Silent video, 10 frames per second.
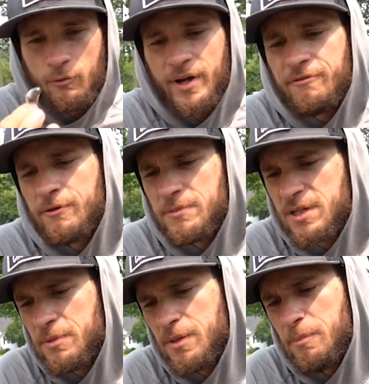away from
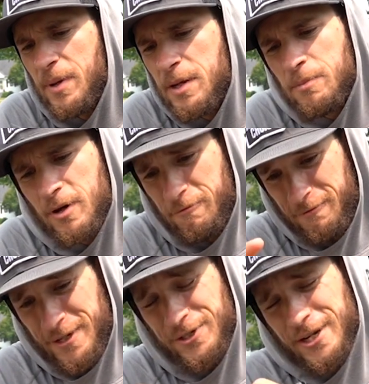some of the bait ball
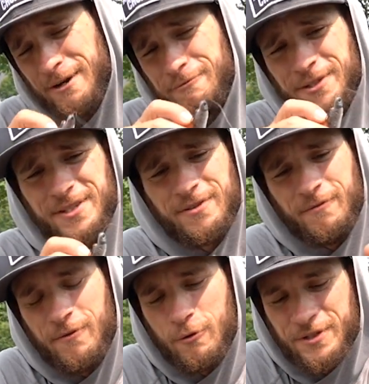fish, I was
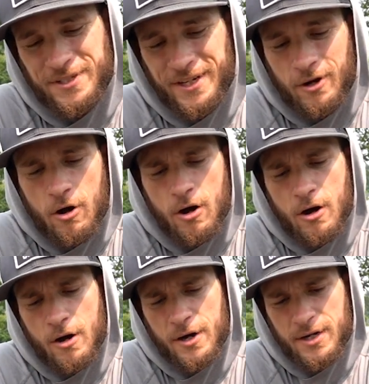focusing
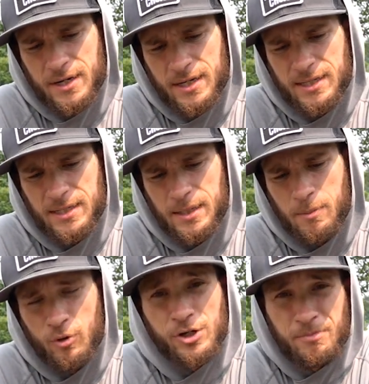on
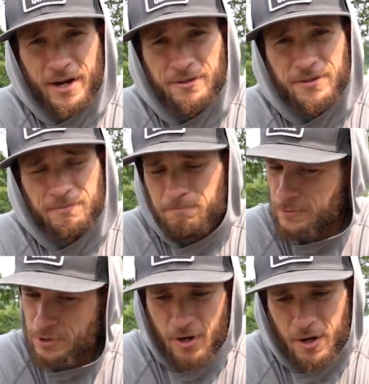brush piles.
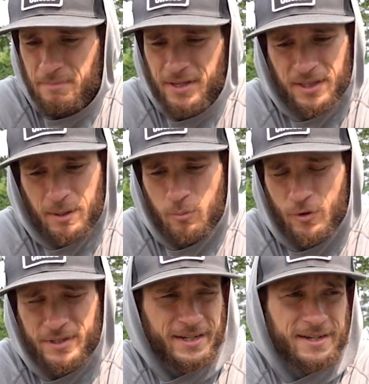Just on main lake
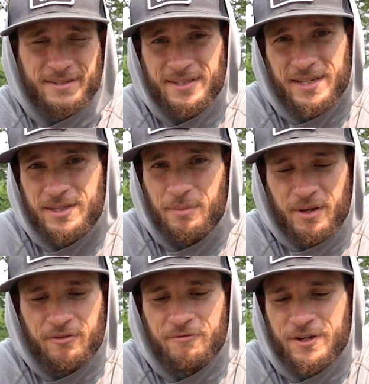points. Like, I'd see the
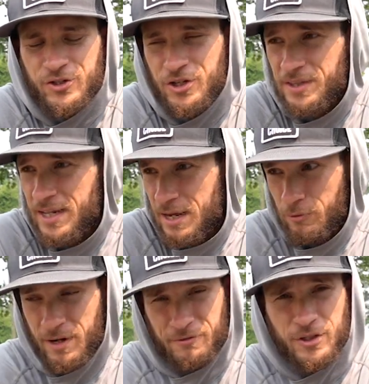bait fish and then I
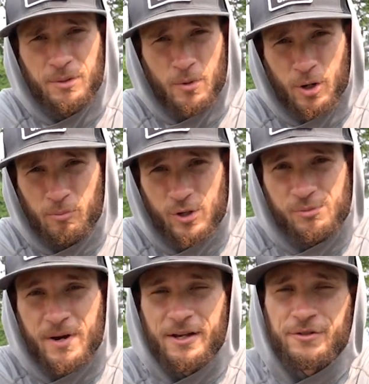would obviously mark brush
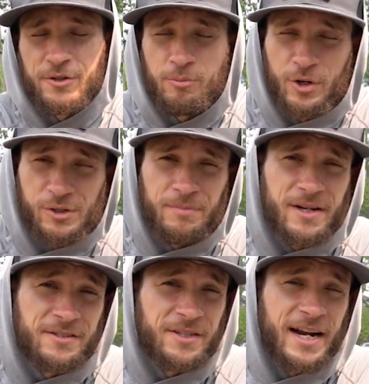piles or brush
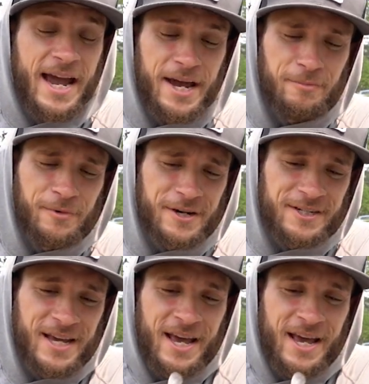piles that I had marked.